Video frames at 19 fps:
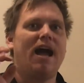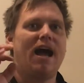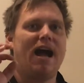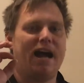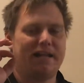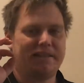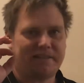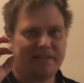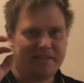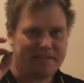
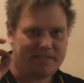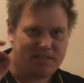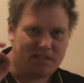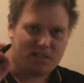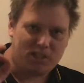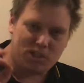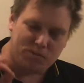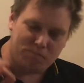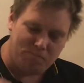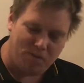at the
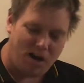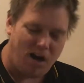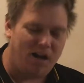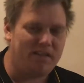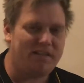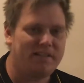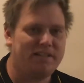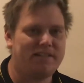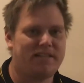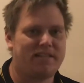
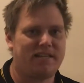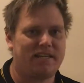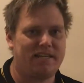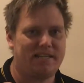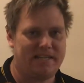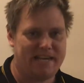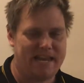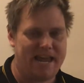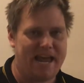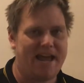smallest
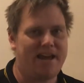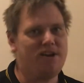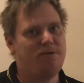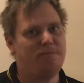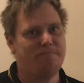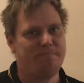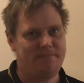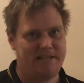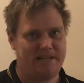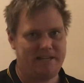
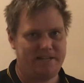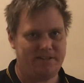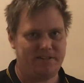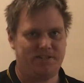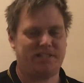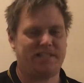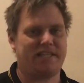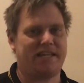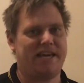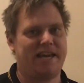nanometer
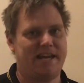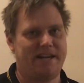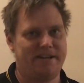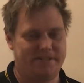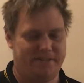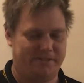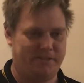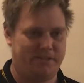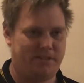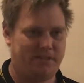
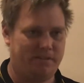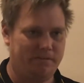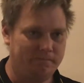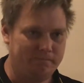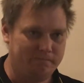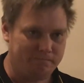scales.